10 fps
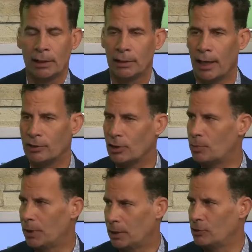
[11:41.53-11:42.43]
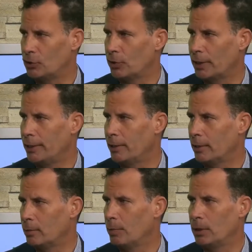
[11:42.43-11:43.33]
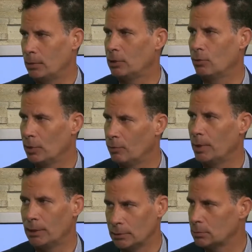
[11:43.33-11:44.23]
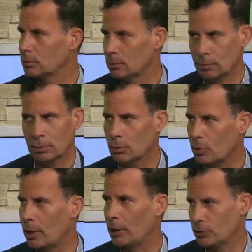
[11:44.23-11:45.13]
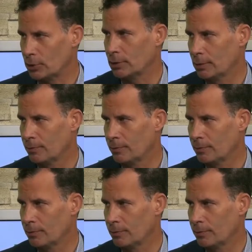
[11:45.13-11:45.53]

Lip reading: Not just because you're here, but you would have been crushed,